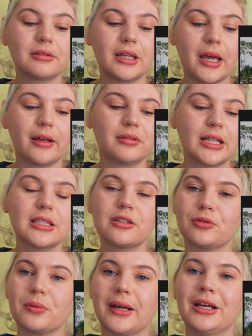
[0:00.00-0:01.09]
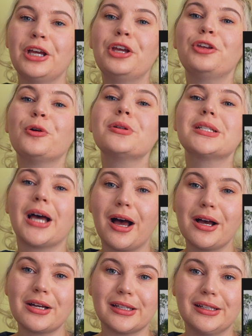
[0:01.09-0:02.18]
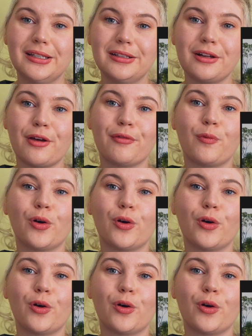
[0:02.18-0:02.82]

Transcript: Yeah, that's a good way. Your target of